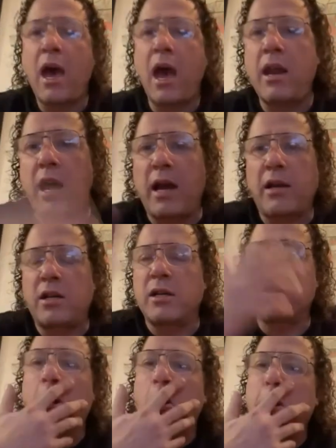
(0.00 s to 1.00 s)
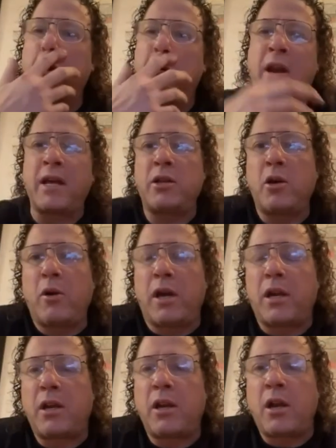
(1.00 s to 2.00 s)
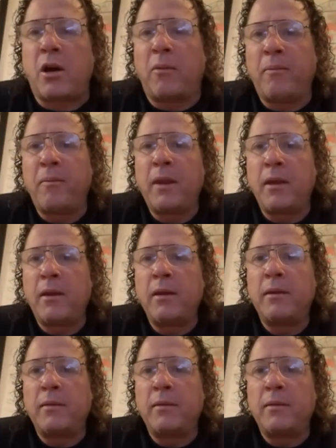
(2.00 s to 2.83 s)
And I just go there and I do it, you know? Mm-hmm.